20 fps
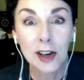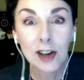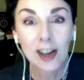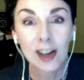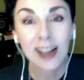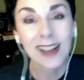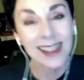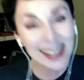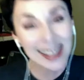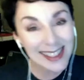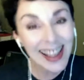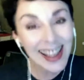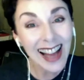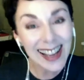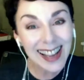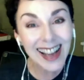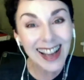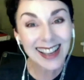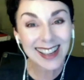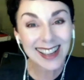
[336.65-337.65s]
Like that
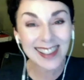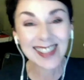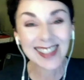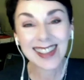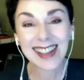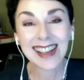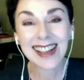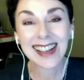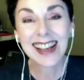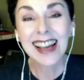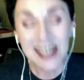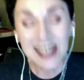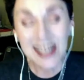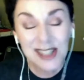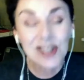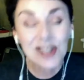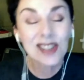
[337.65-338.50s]
kind of thing. It's really